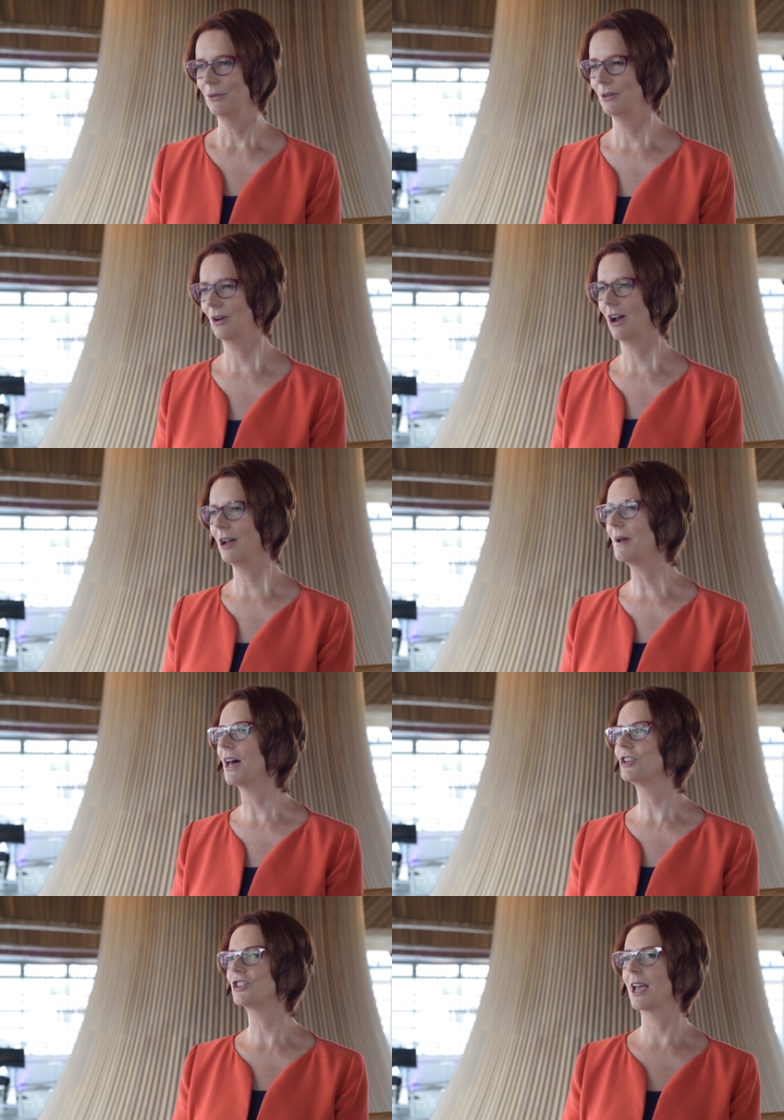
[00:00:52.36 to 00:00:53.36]
Well, I'm
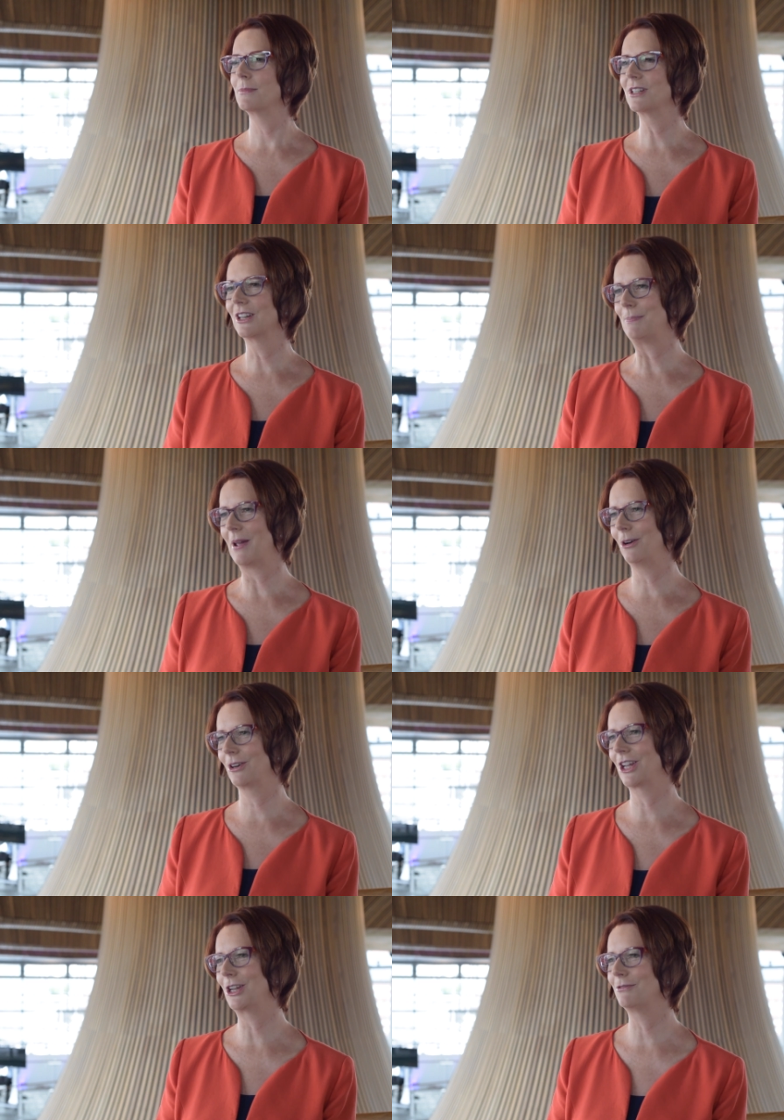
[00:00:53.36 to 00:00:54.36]
unashamedly
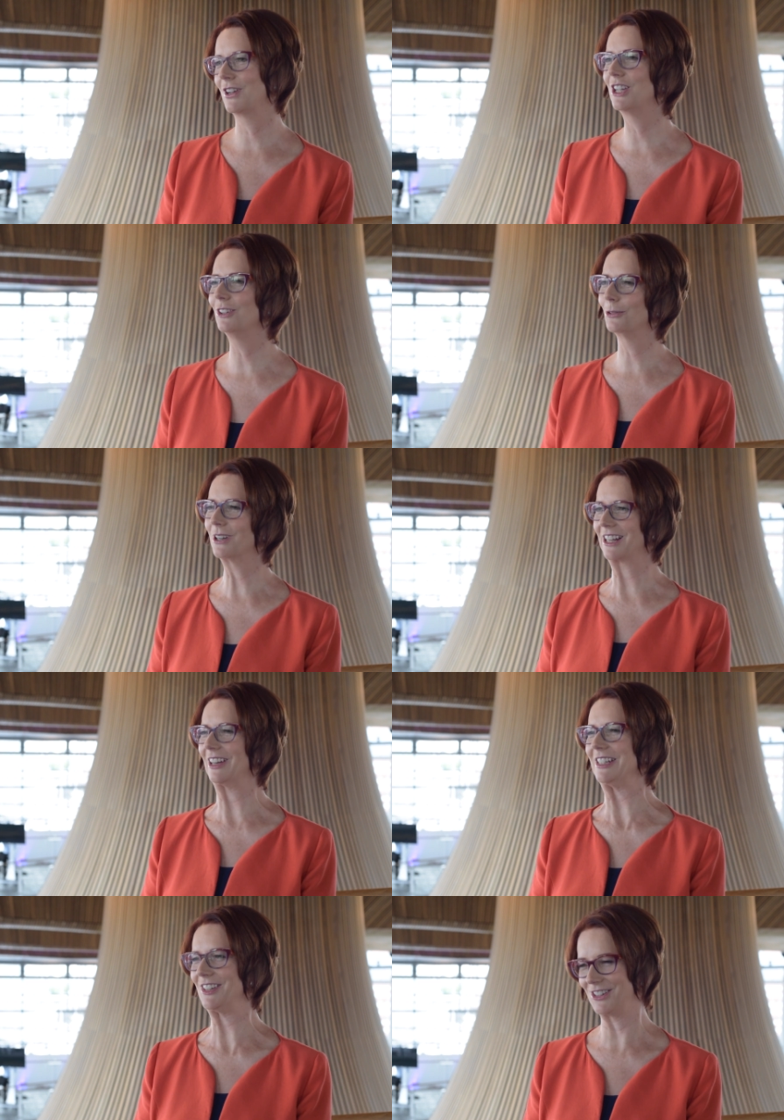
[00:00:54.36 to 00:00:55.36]
barracking for Hillary
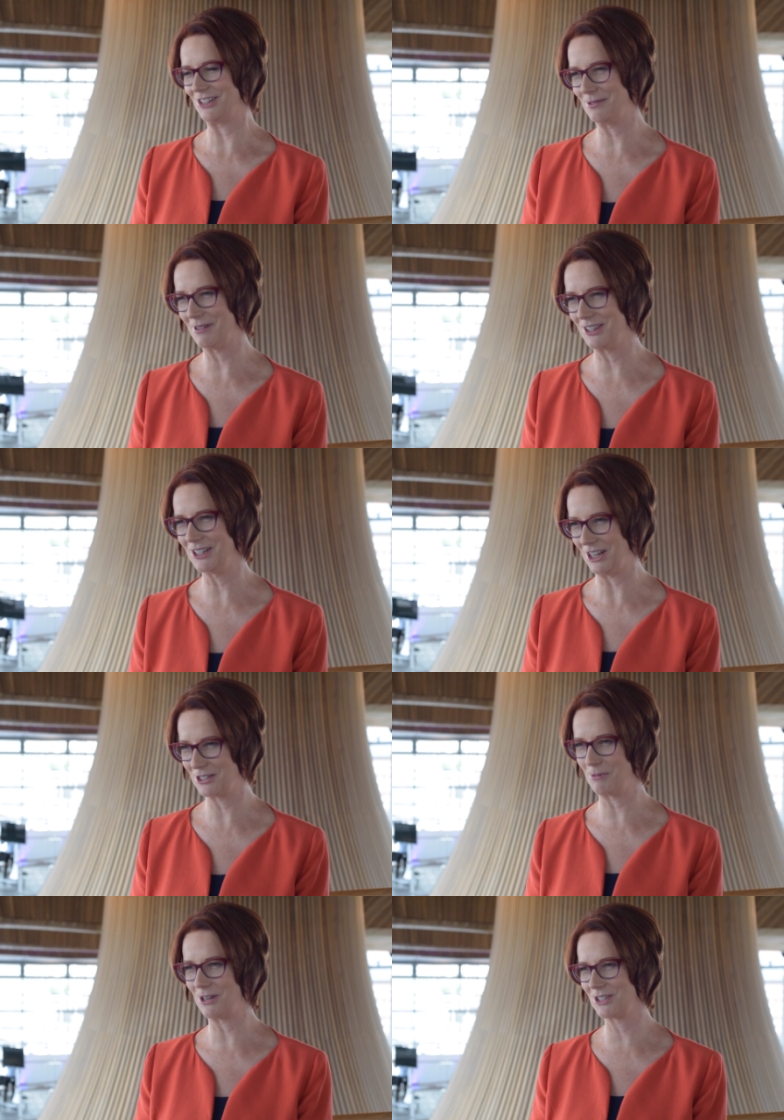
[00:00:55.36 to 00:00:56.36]
Clinton to be the
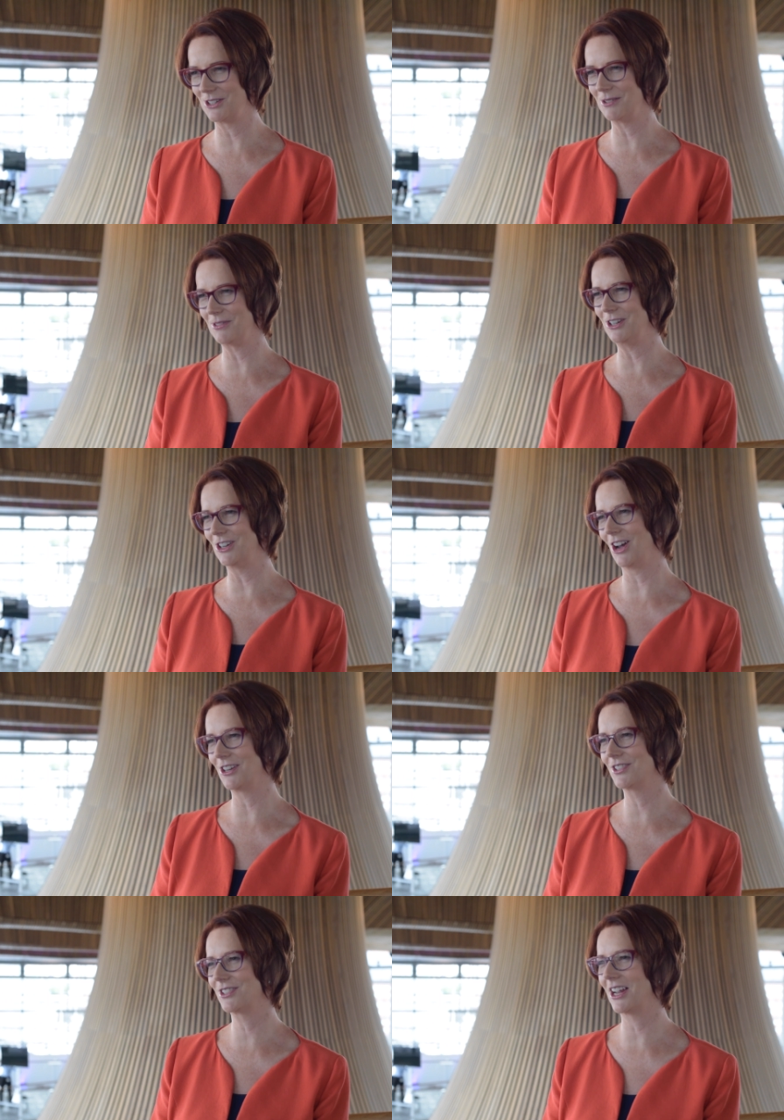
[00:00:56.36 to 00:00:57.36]
next President of the
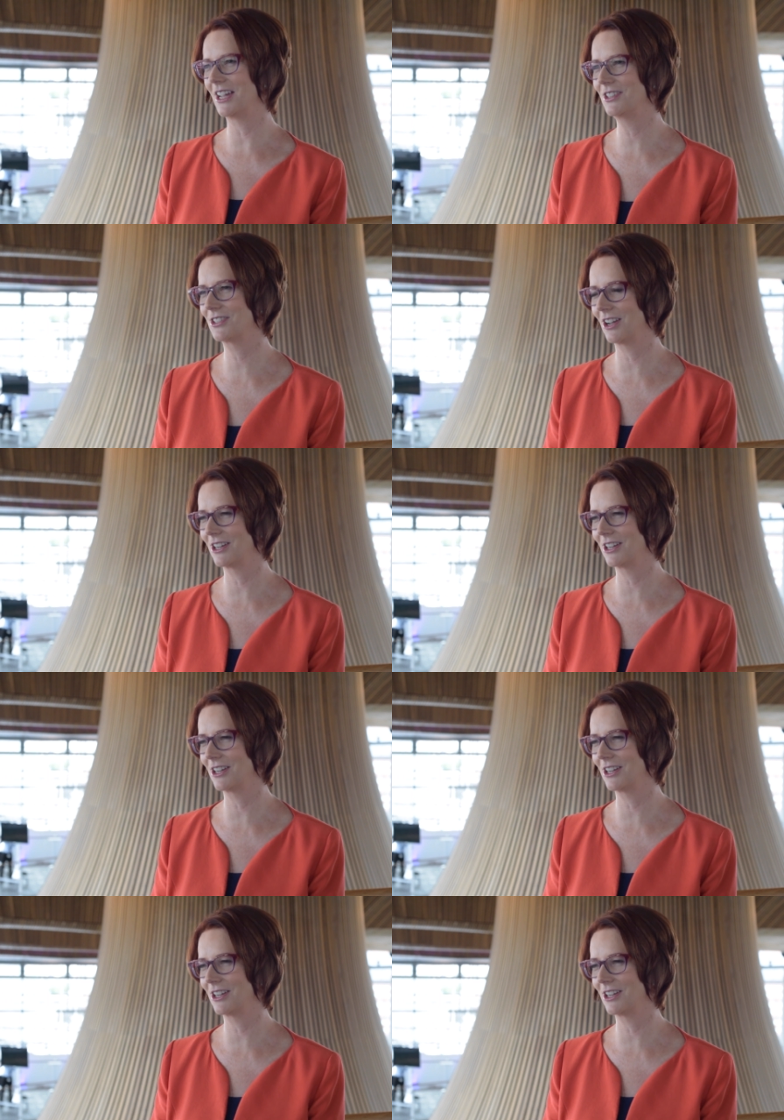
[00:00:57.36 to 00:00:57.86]
United States.